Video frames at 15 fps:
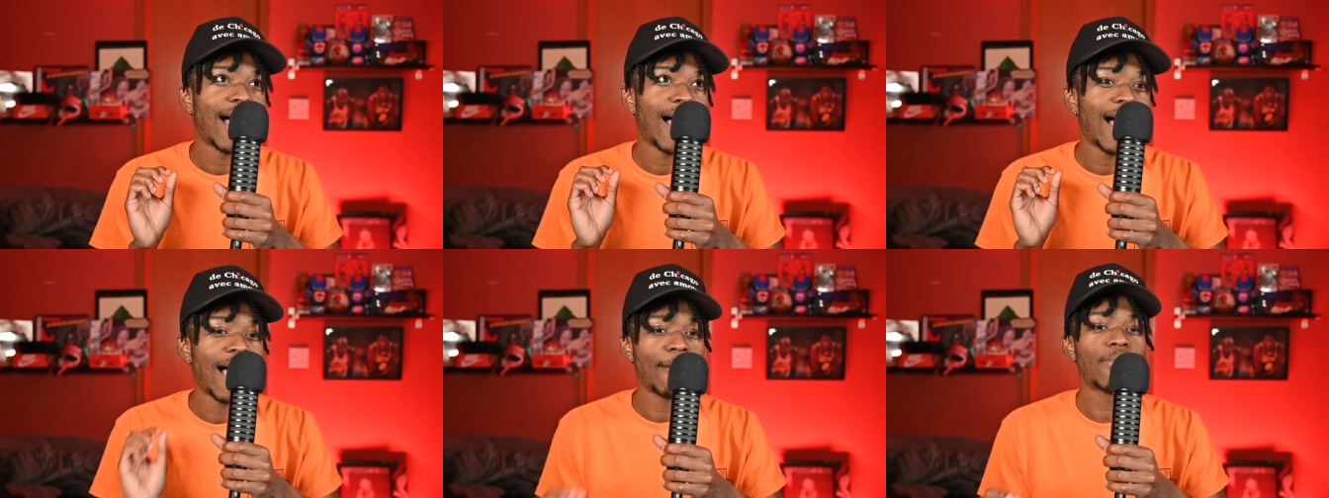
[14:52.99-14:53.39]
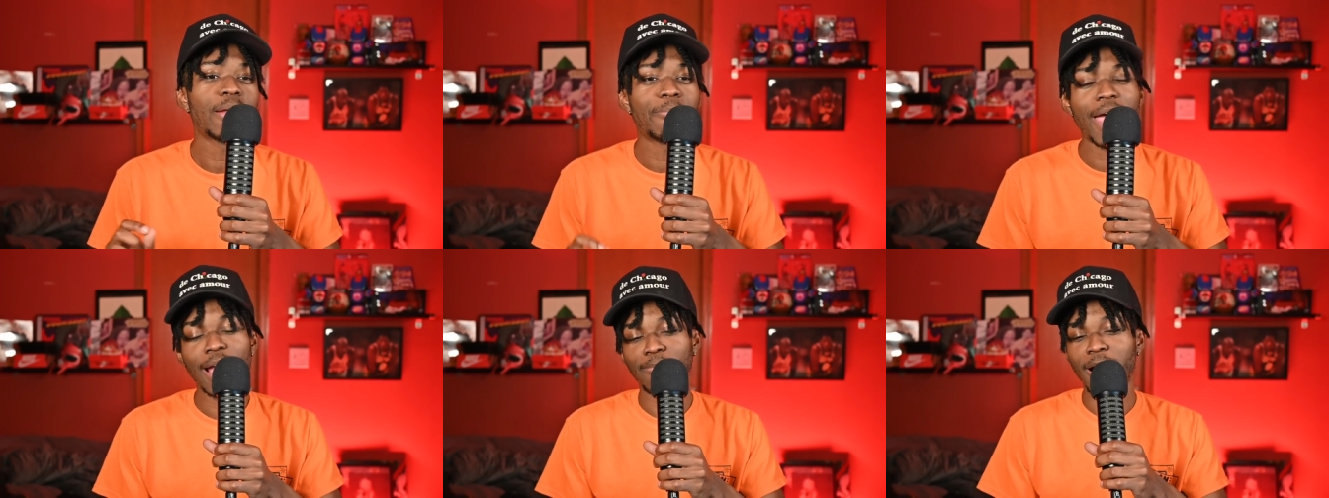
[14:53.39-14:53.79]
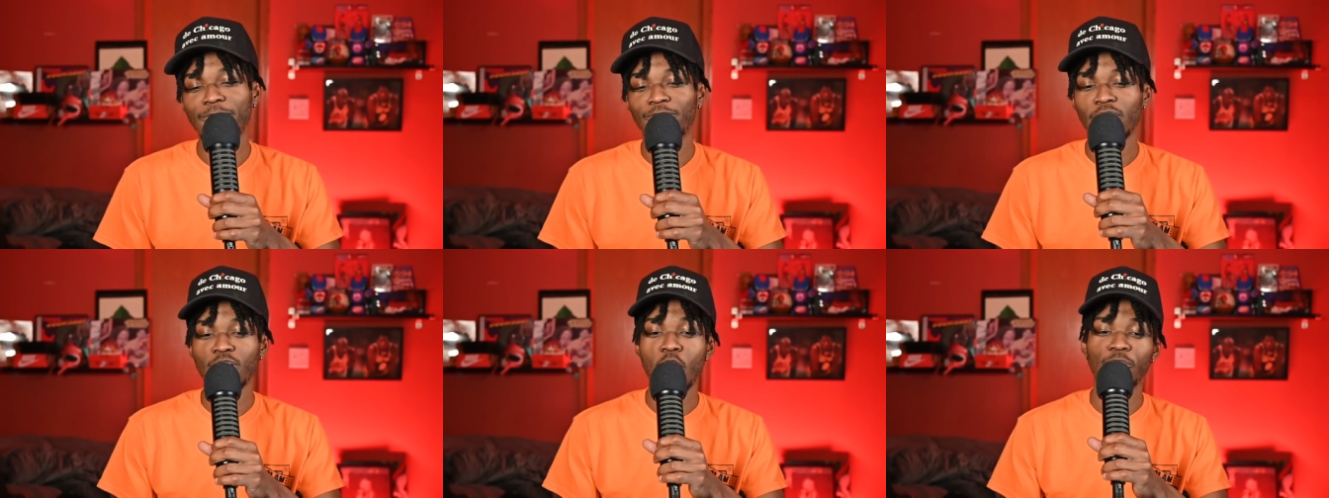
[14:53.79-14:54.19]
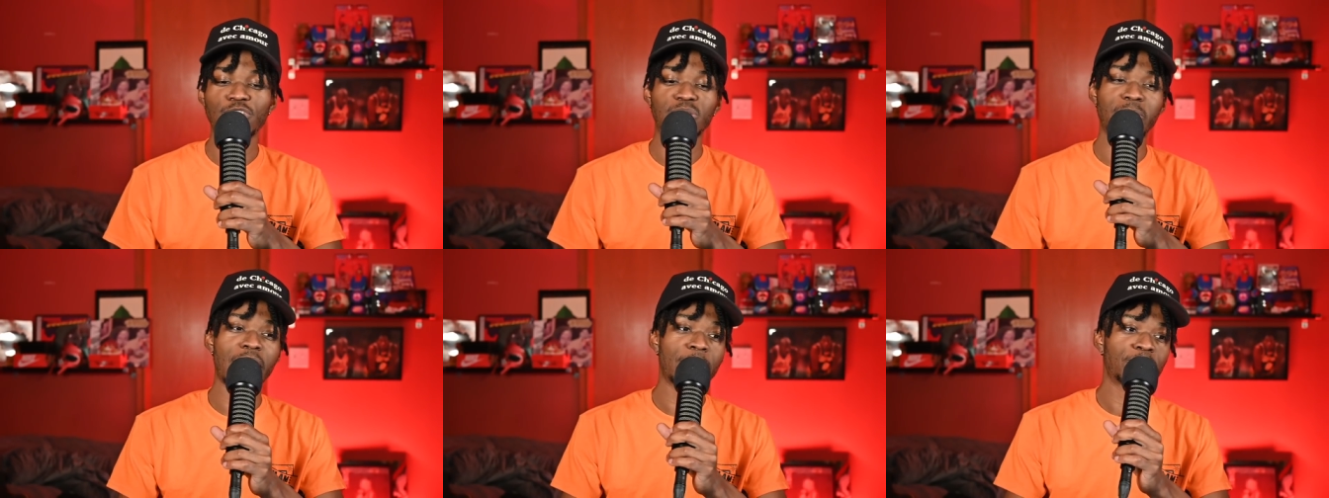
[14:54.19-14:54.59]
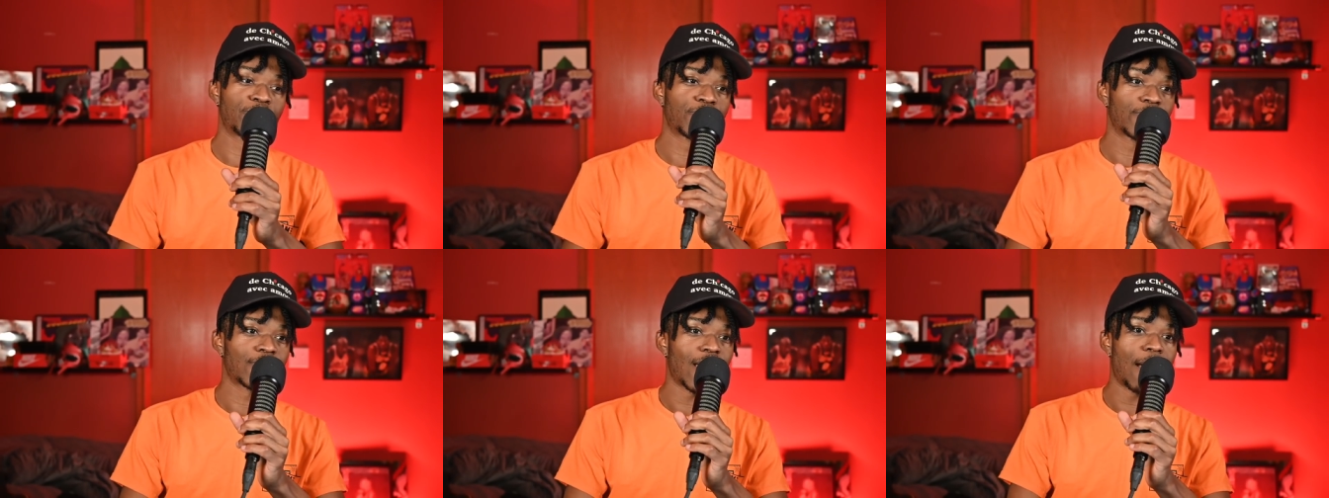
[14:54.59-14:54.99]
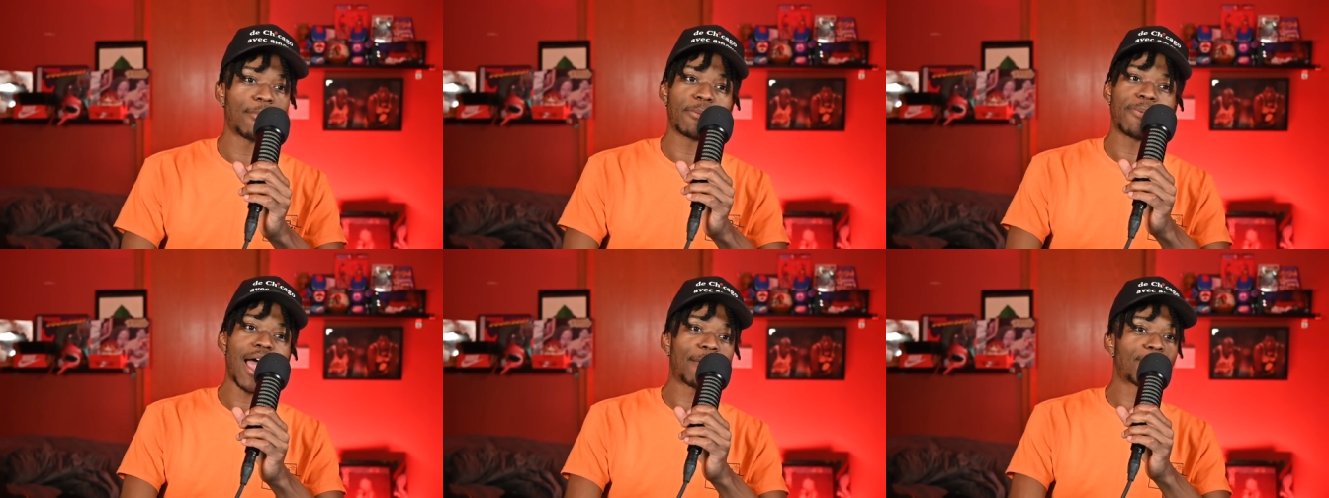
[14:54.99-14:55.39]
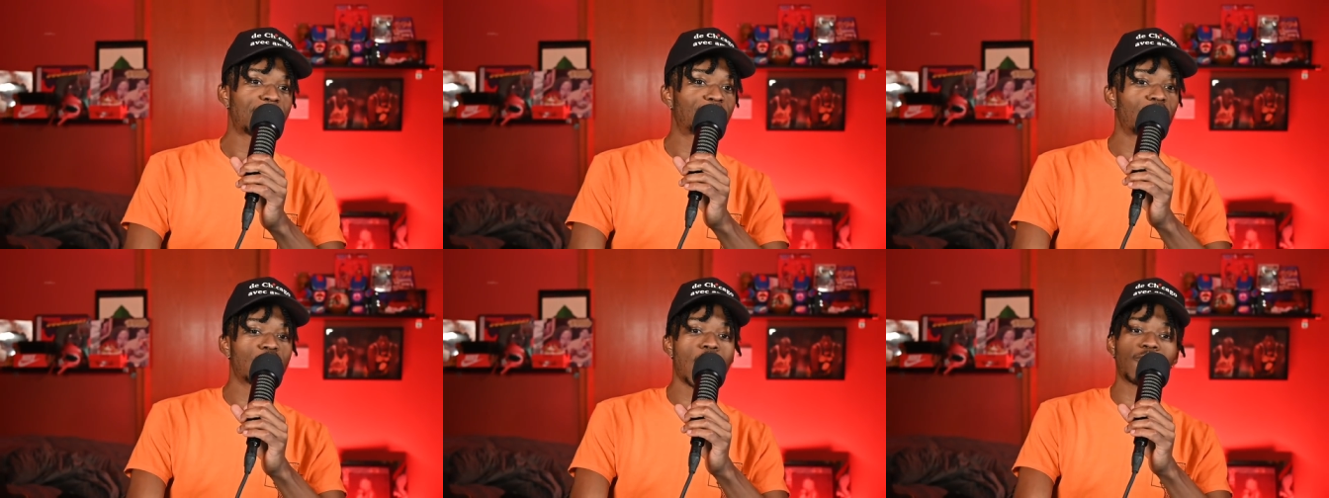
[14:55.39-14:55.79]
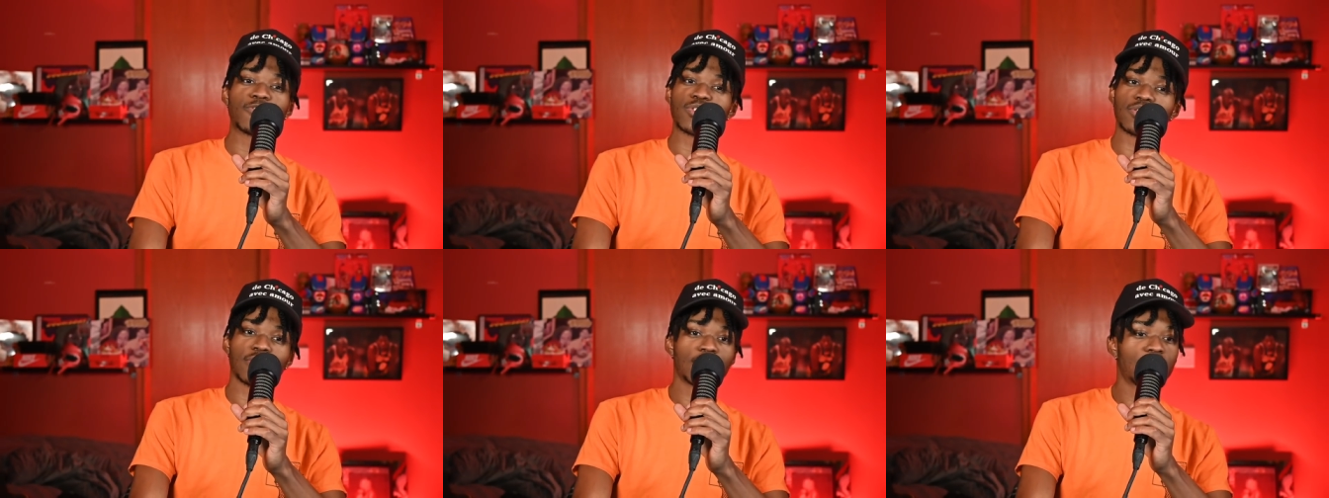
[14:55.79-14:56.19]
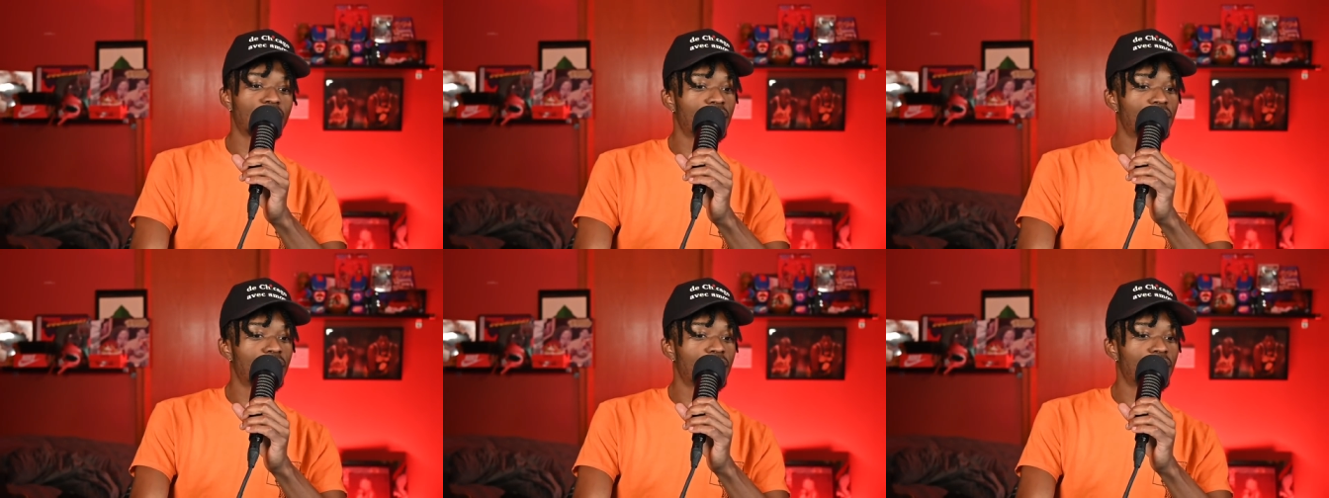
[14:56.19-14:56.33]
I'm gonna back my front office, man. I'm gonna back my front office.